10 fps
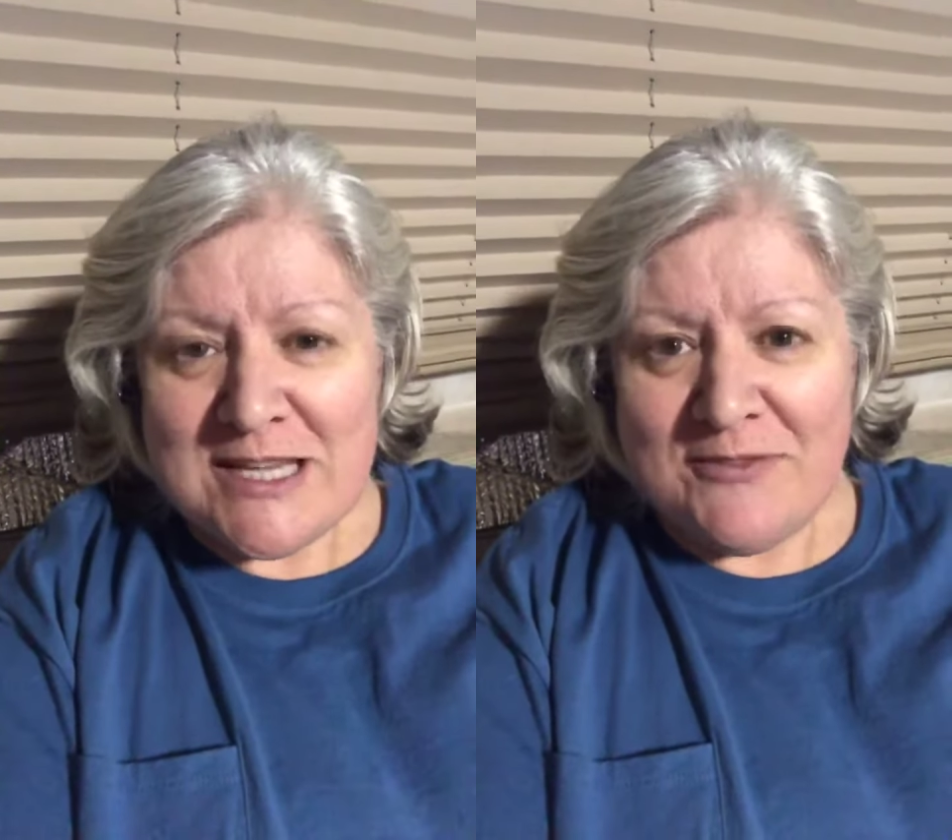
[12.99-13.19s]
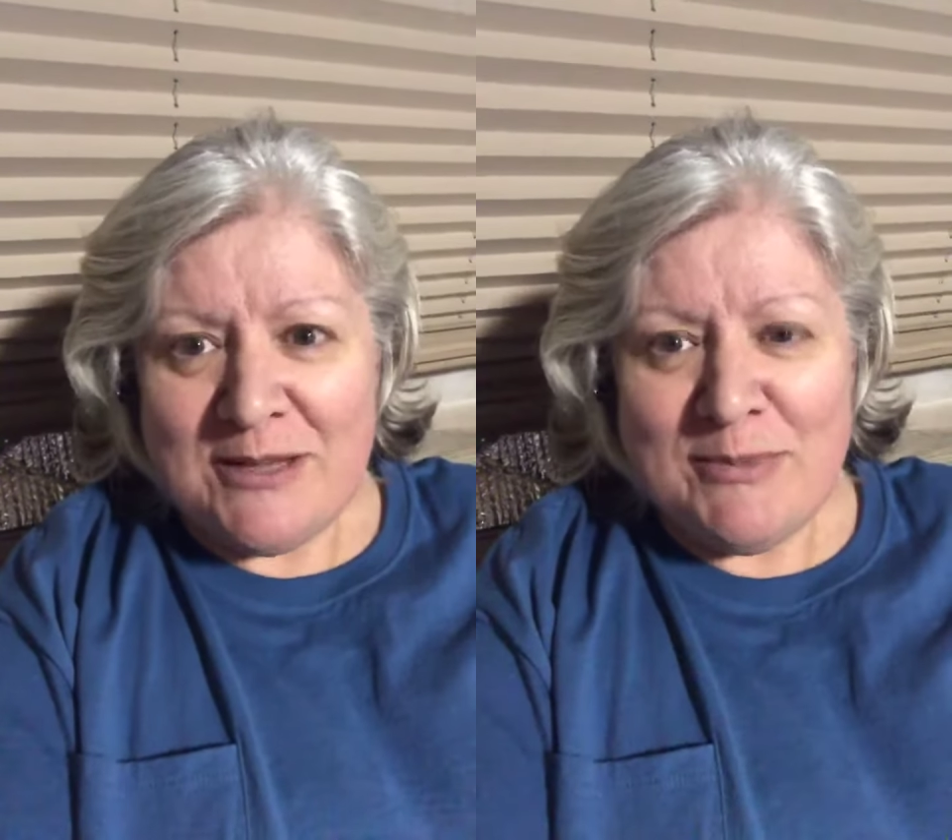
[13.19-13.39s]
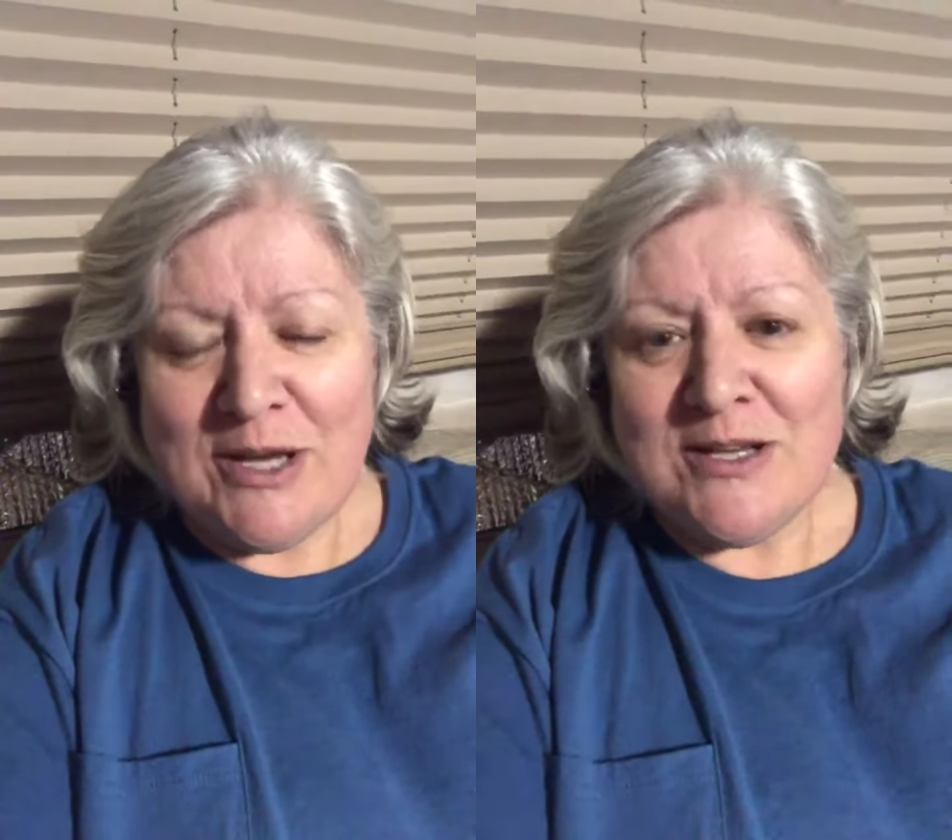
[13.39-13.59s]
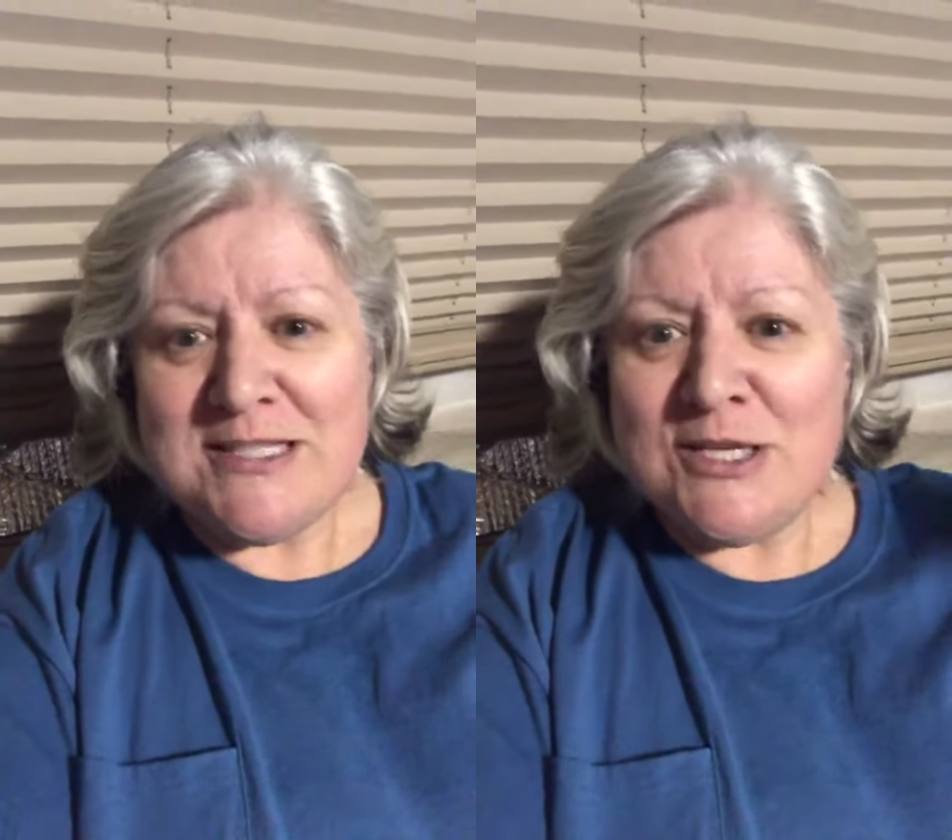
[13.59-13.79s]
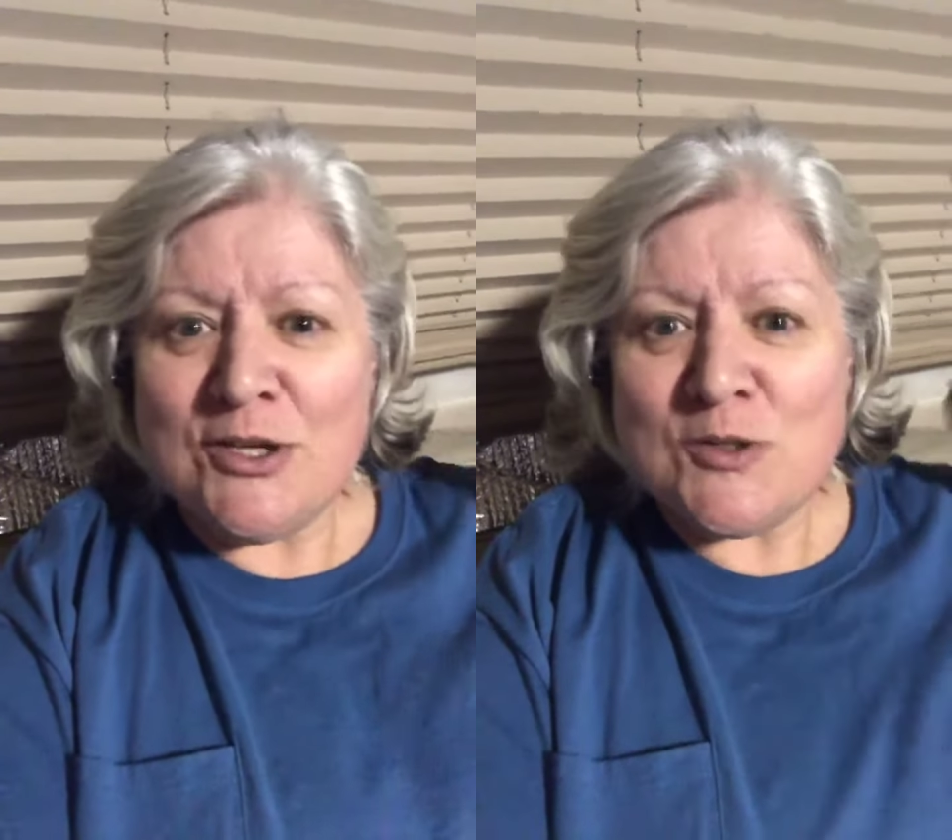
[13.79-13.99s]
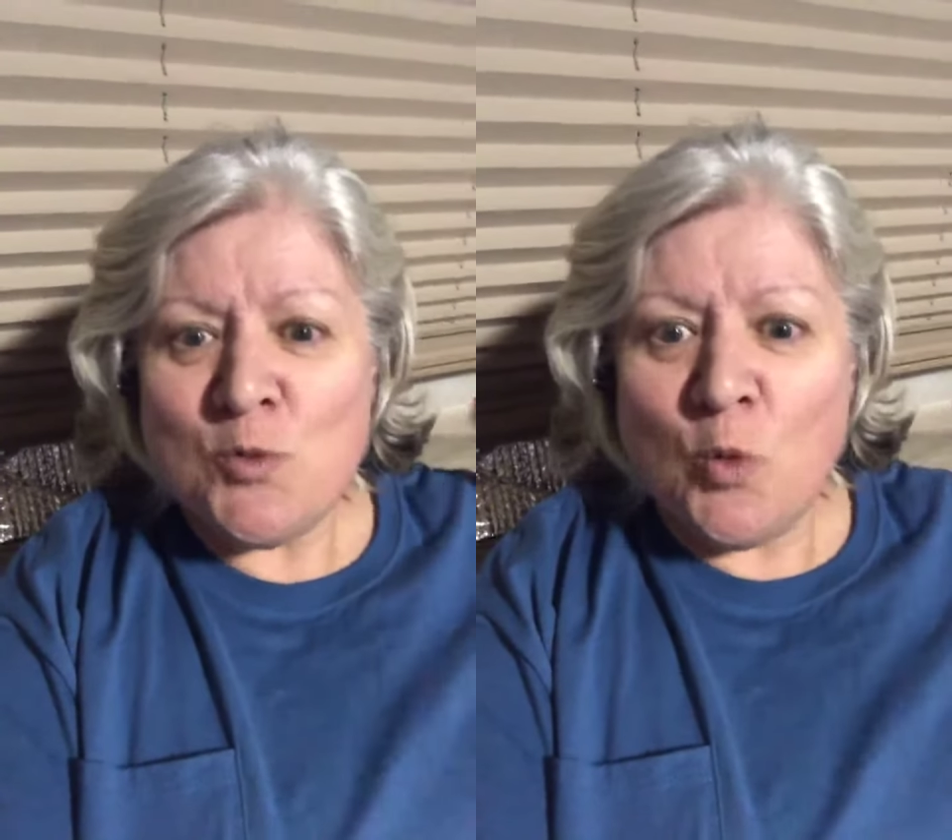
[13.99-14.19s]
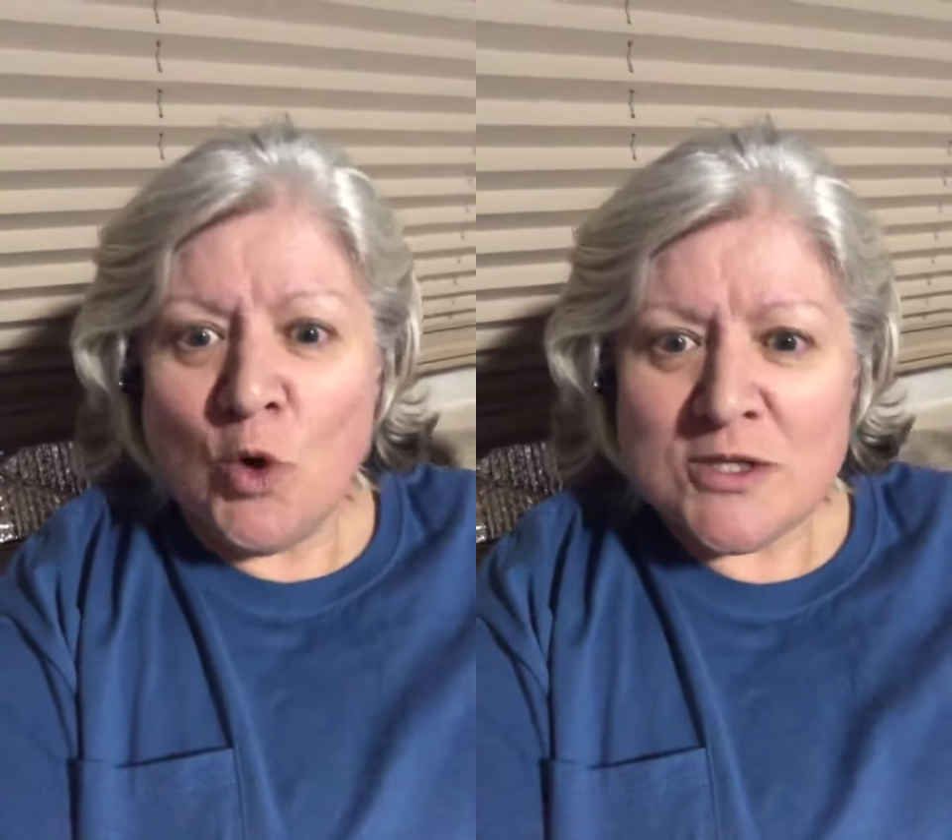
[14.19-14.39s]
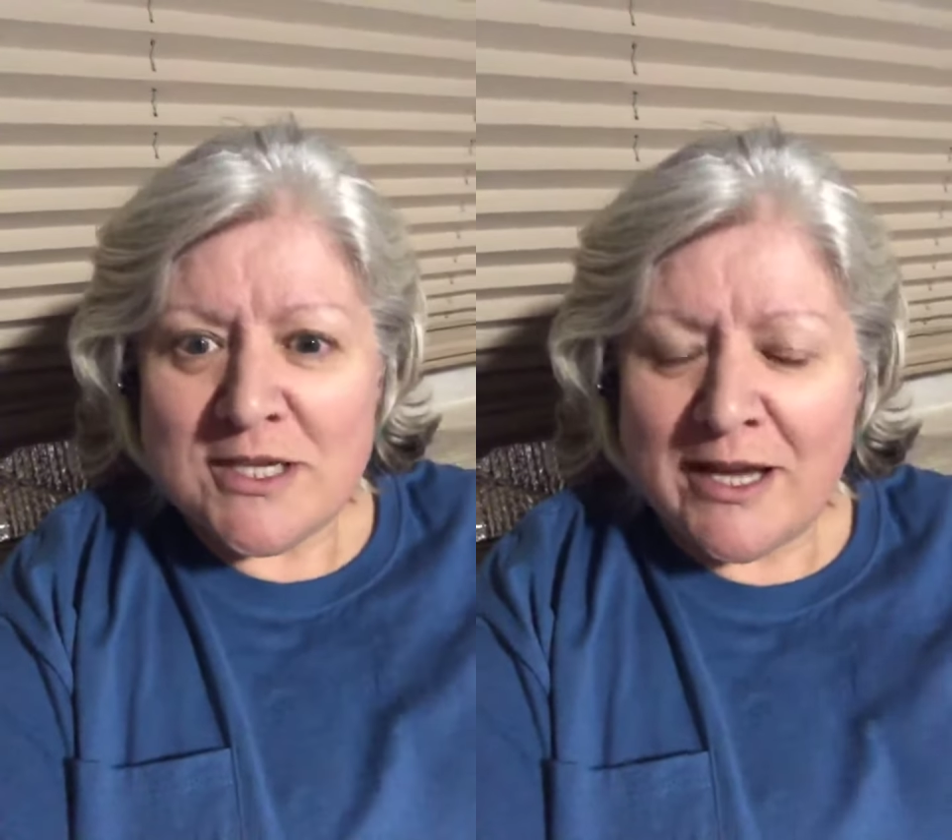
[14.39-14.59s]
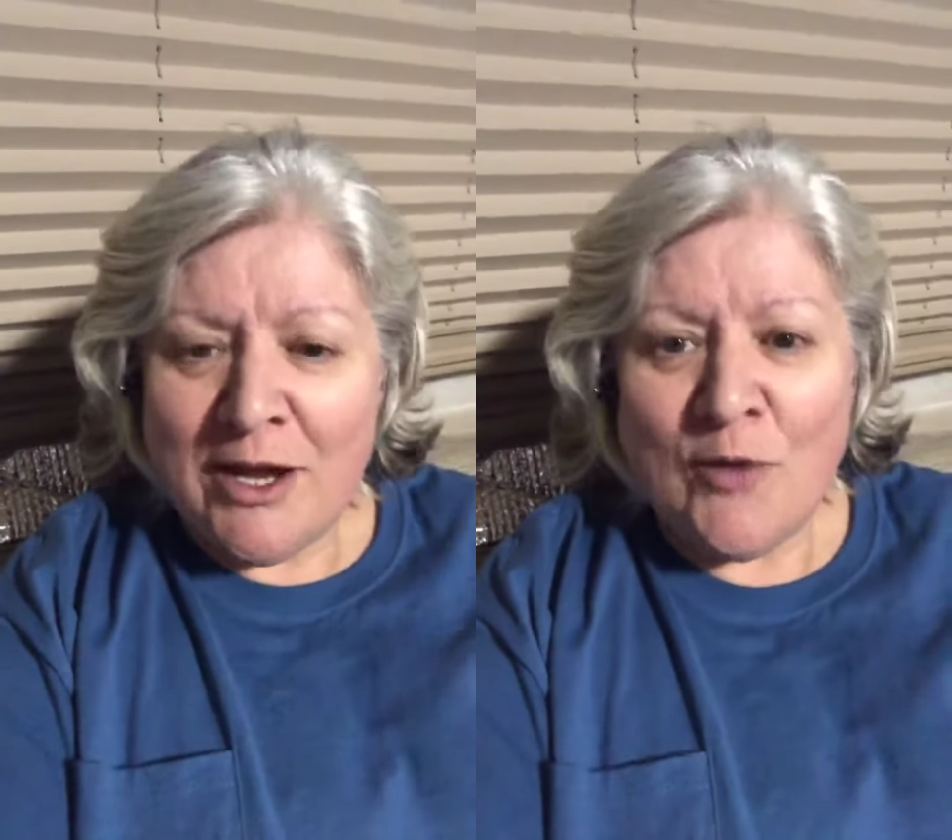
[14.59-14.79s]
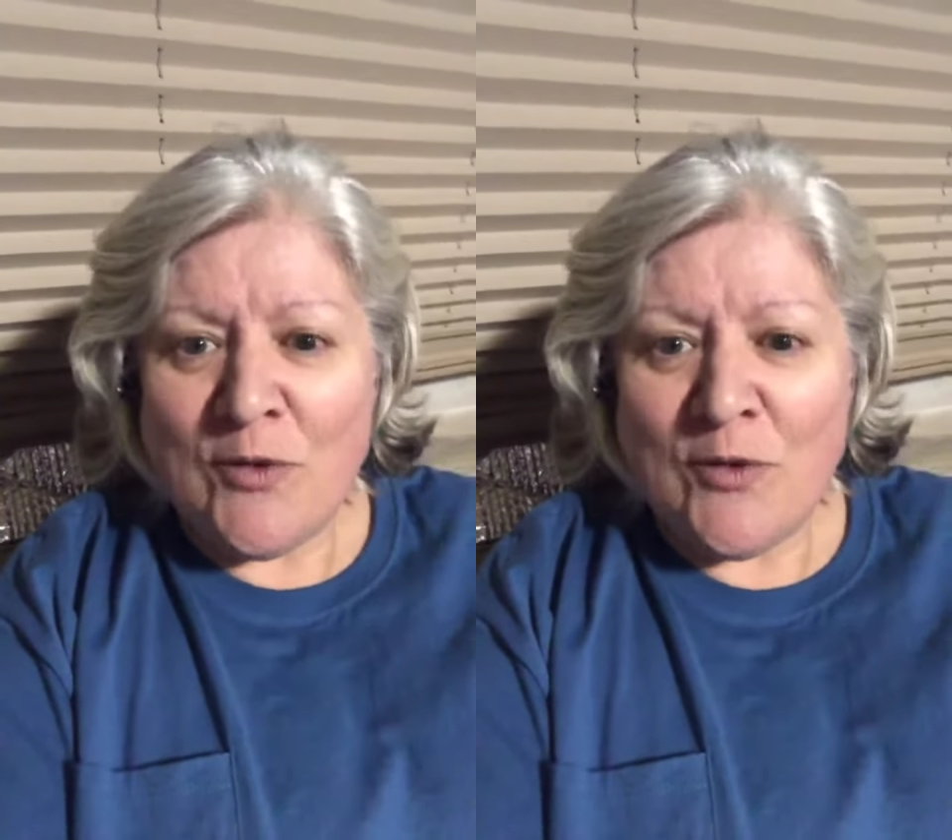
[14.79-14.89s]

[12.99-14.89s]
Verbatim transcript: evening because he noticed water